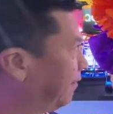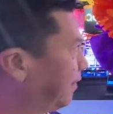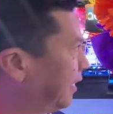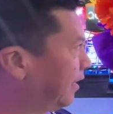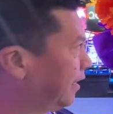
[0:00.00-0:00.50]

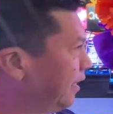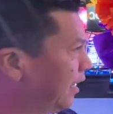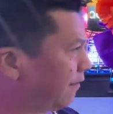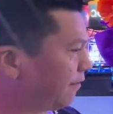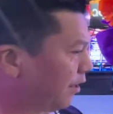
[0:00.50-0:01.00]
yes,
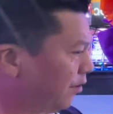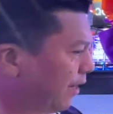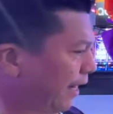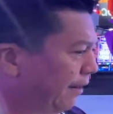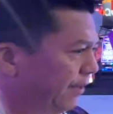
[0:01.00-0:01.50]
very uh,
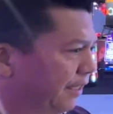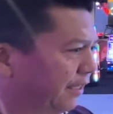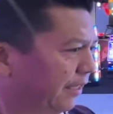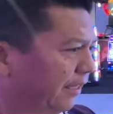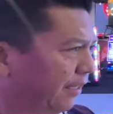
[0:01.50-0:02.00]
very
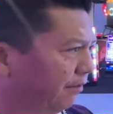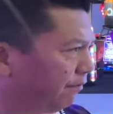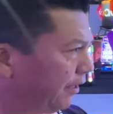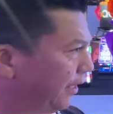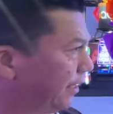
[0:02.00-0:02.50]
sharp. It
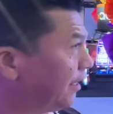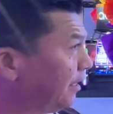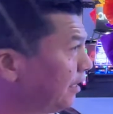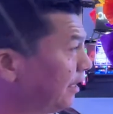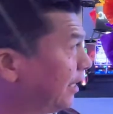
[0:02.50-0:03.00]
really
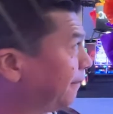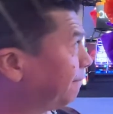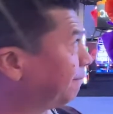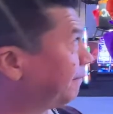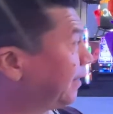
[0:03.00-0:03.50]

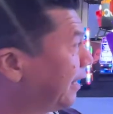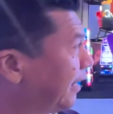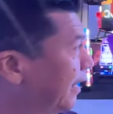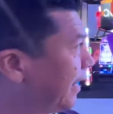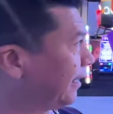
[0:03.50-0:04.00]
um,
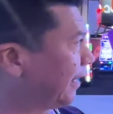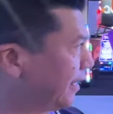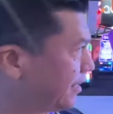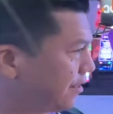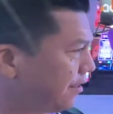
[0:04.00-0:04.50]

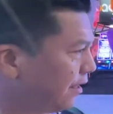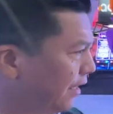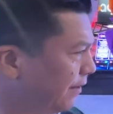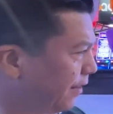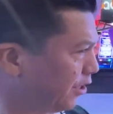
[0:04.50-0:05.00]
highlights
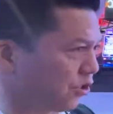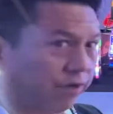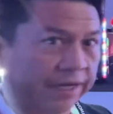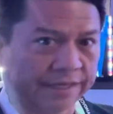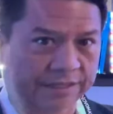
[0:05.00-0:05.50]
uh, the
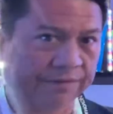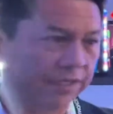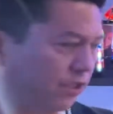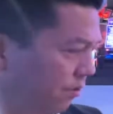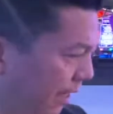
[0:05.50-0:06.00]
strengths of
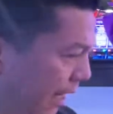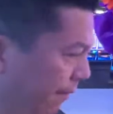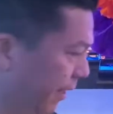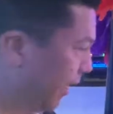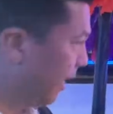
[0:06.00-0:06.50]
this new
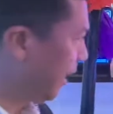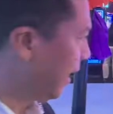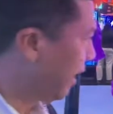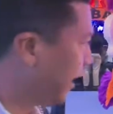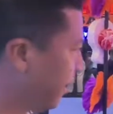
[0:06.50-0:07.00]
cabinet.
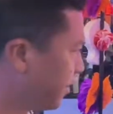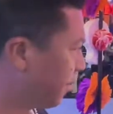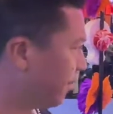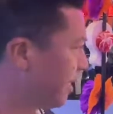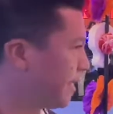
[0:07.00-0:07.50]
Uh,
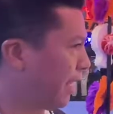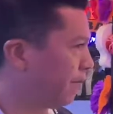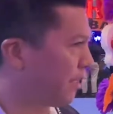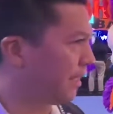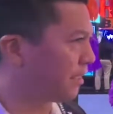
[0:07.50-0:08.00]
so this
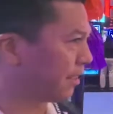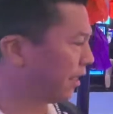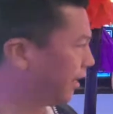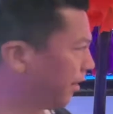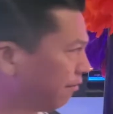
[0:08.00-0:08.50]
game is
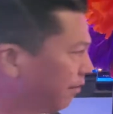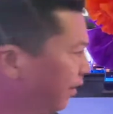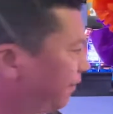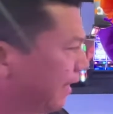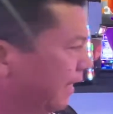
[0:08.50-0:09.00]
another
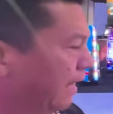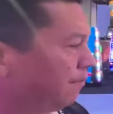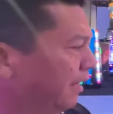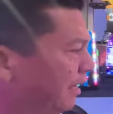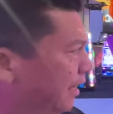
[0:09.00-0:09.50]
really fun
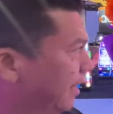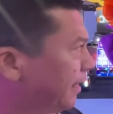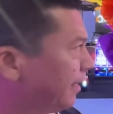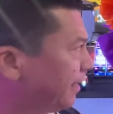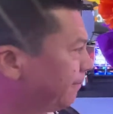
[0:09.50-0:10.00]
game.
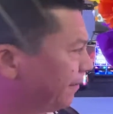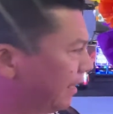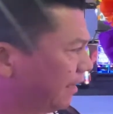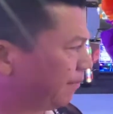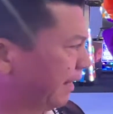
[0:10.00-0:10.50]
Uh,
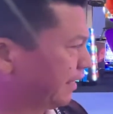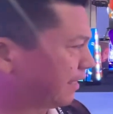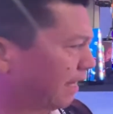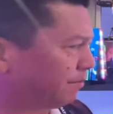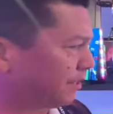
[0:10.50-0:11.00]
in the
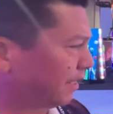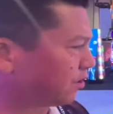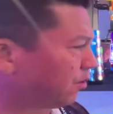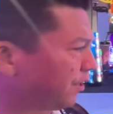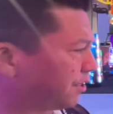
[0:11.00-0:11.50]
base game,
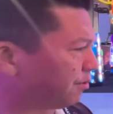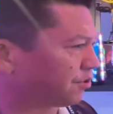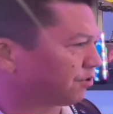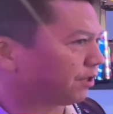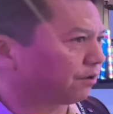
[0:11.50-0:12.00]
six coins will
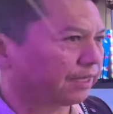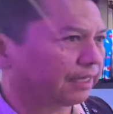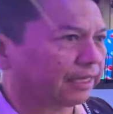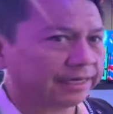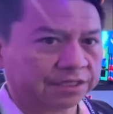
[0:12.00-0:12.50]
trigger
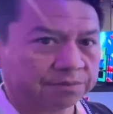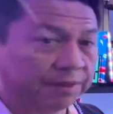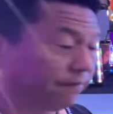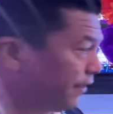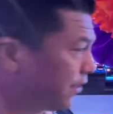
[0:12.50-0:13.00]
the lock and
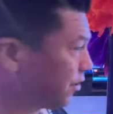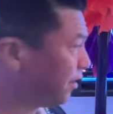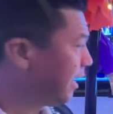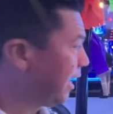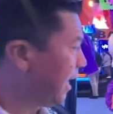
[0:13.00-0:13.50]
spin
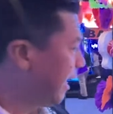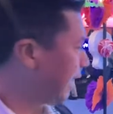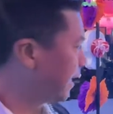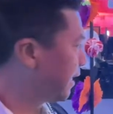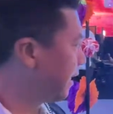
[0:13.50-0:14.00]
feature. -huh.
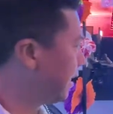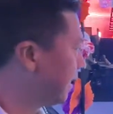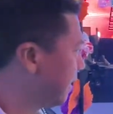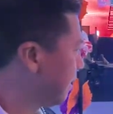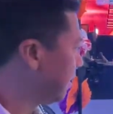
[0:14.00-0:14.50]
And
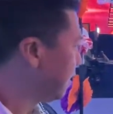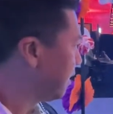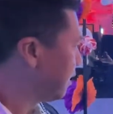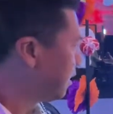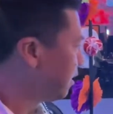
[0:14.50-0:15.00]

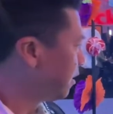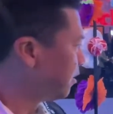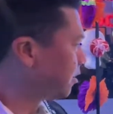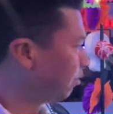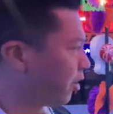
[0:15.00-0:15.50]

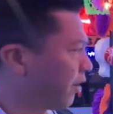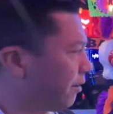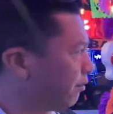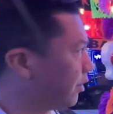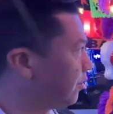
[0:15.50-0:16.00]
so we'll go
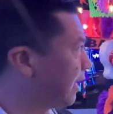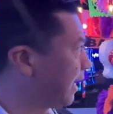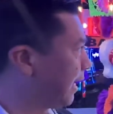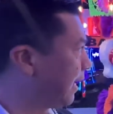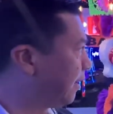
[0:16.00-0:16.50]
ahead and we'll do
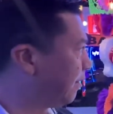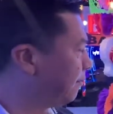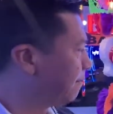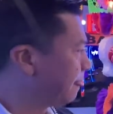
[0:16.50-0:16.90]
that now.